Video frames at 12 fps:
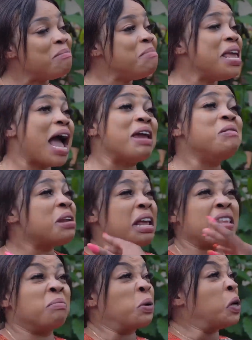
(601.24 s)
Me, I know
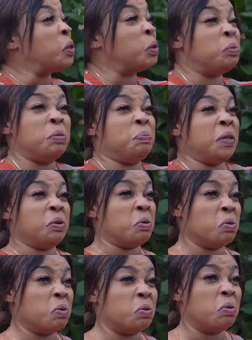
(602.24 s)
that I'm going to be big.
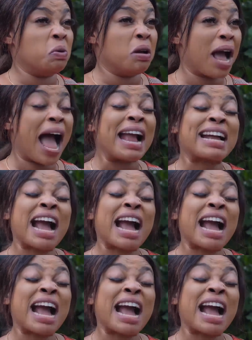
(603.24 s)
I